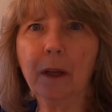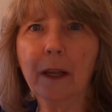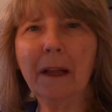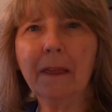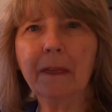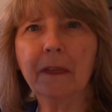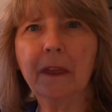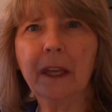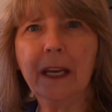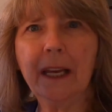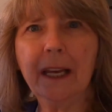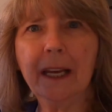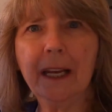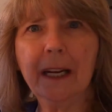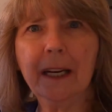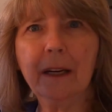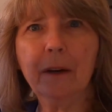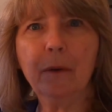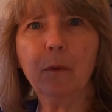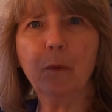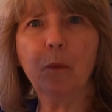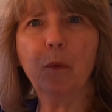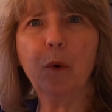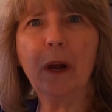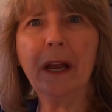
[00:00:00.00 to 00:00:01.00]
But
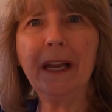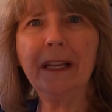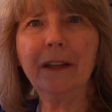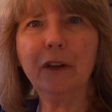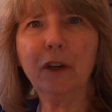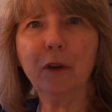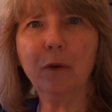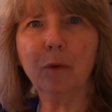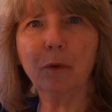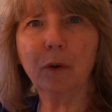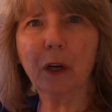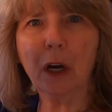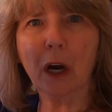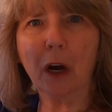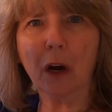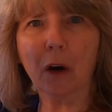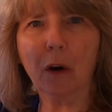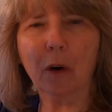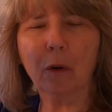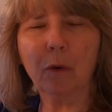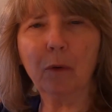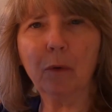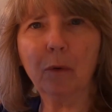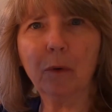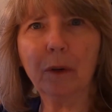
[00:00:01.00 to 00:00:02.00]
then when you
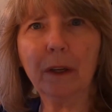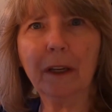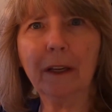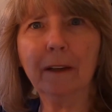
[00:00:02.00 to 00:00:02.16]
go,